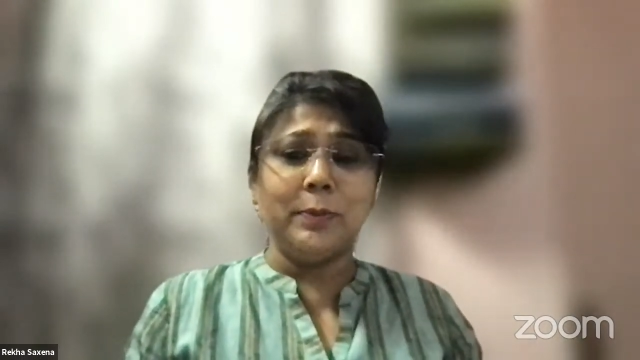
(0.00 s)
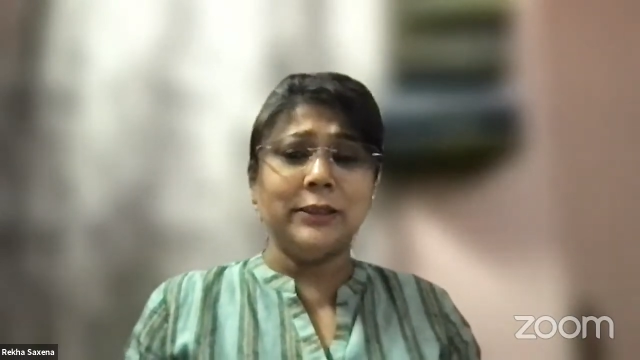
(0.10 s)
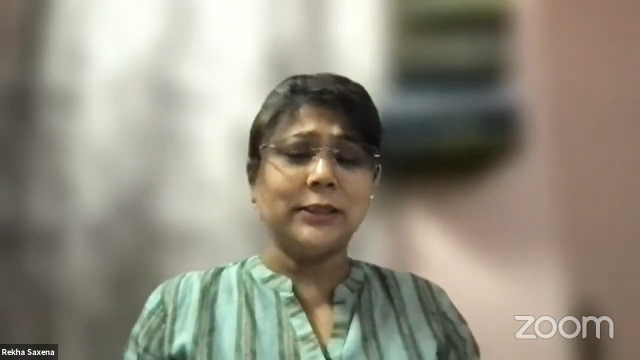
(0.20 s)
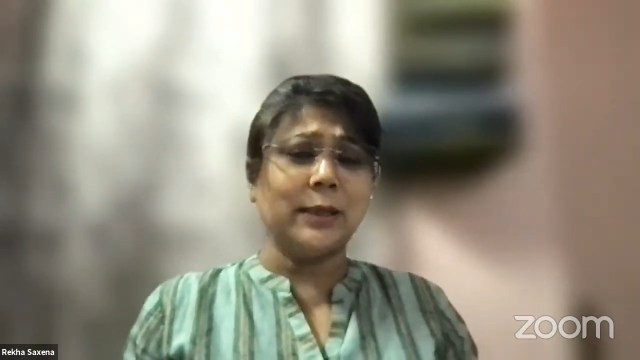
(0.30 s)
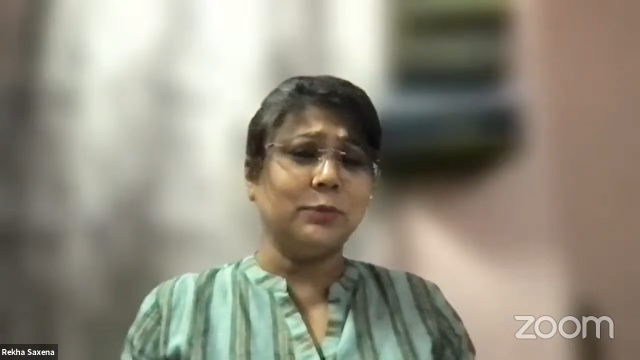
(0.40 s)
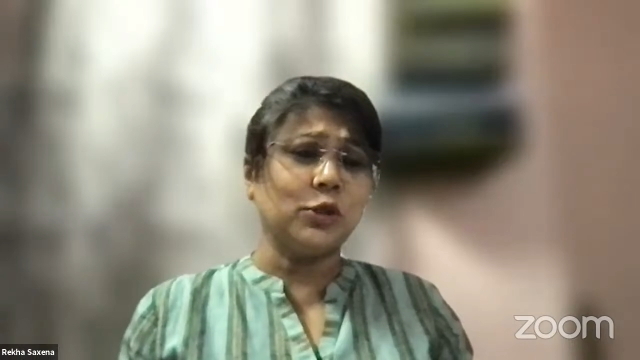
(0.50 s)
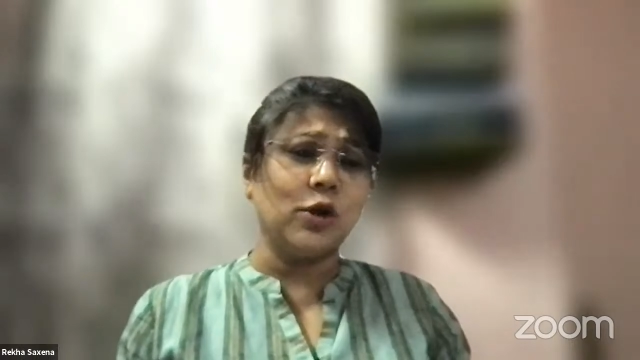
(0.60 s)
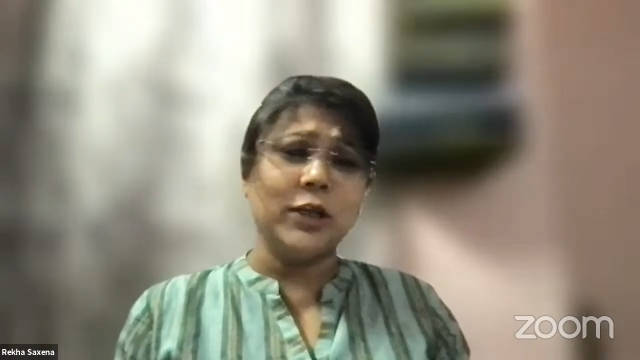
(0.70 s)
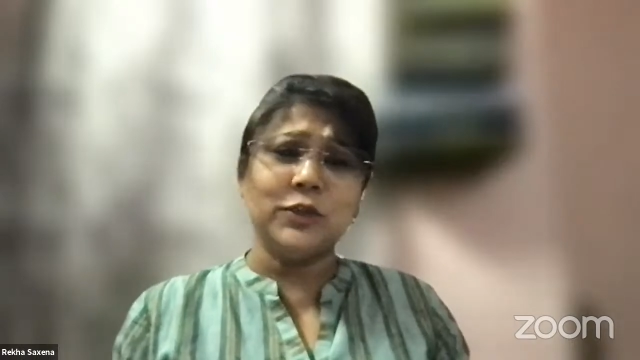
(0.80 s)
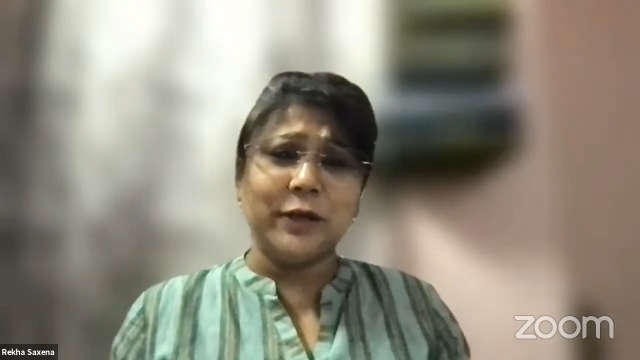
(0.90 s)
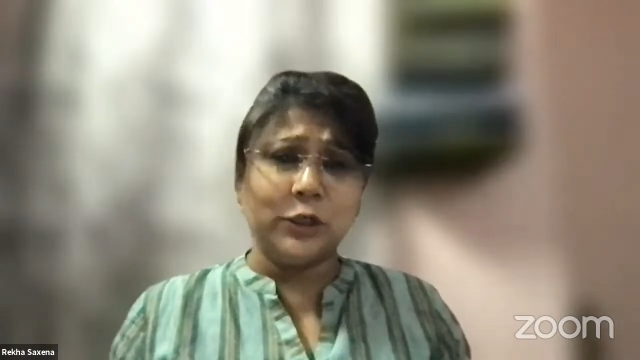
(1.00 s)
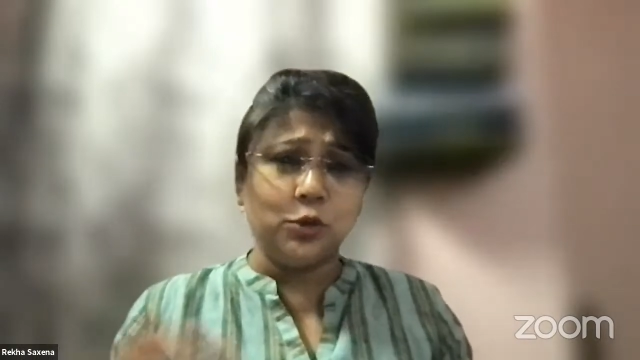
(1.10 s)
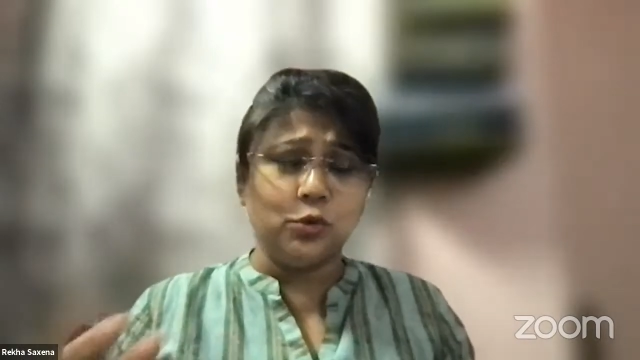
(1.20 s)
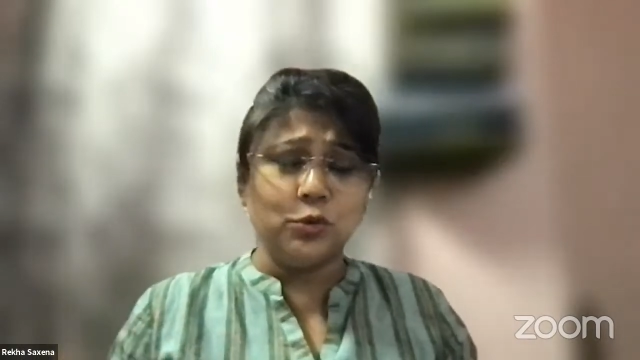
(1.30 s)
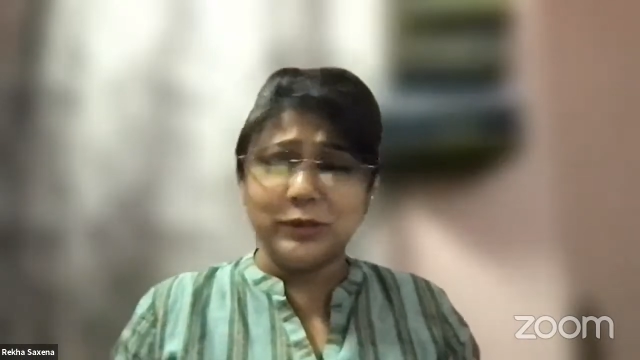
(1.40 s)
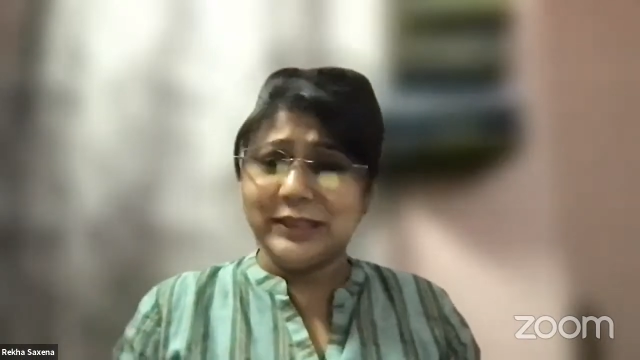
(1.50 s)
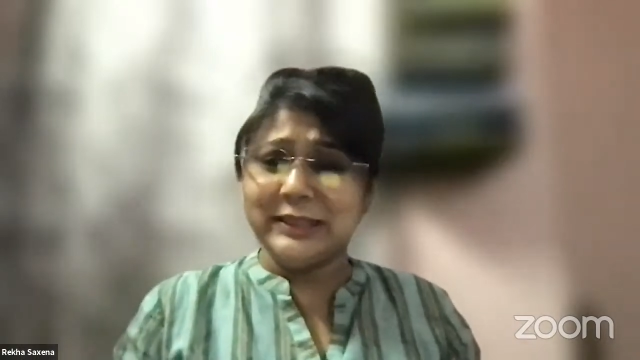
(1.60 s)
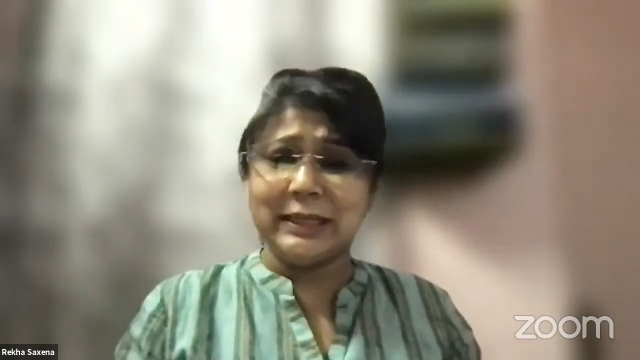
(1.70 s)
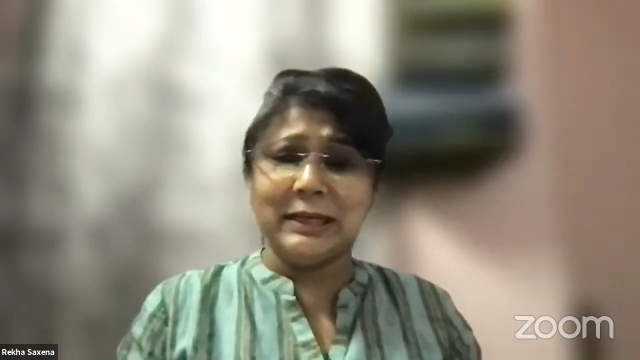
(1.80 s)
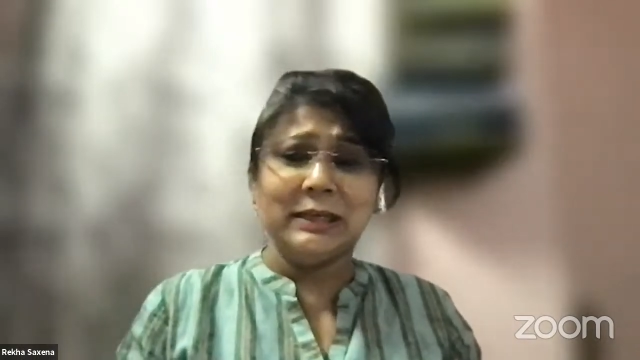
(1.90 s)
and some scholars went to
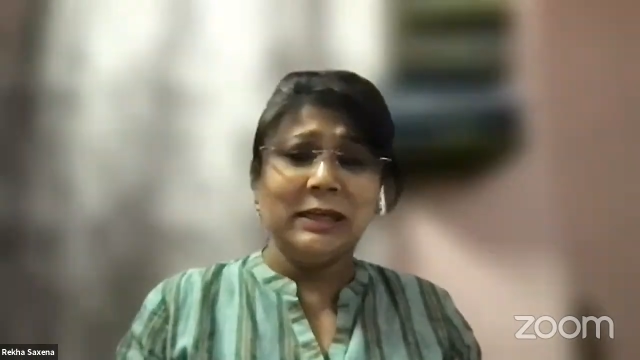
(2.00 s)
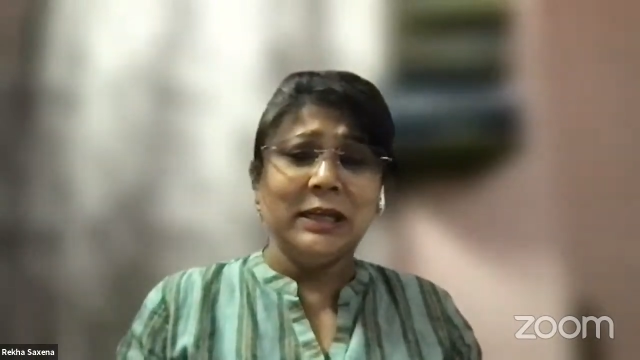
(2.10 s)
Odisha.